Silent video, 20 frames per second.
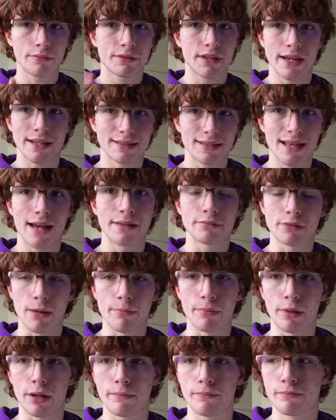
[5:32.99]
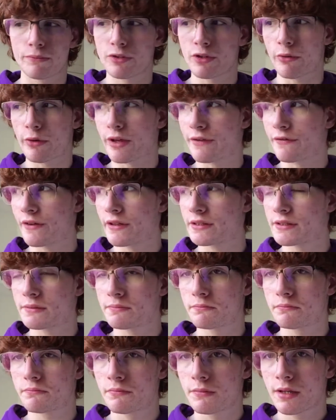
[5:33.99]
takes that number. So if it's
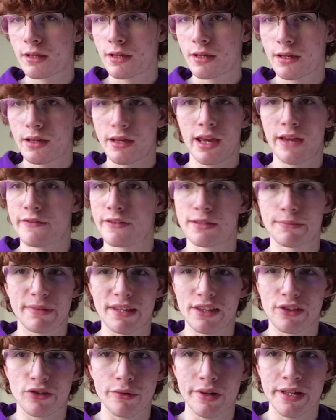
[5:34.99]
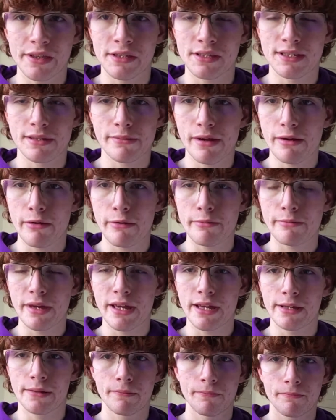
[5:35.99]
b3 that's the minimum
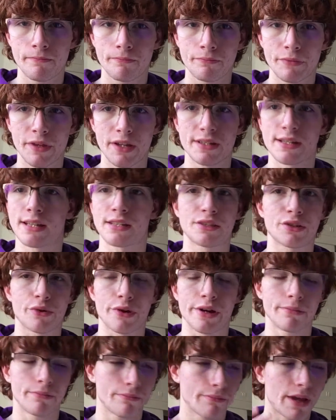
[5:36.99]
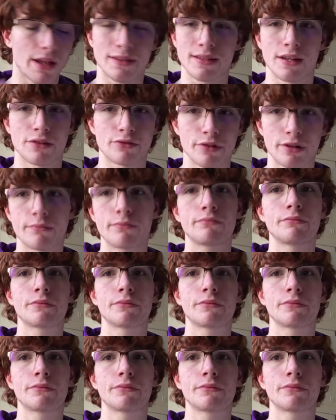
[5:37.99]
b, it takes 3, etc.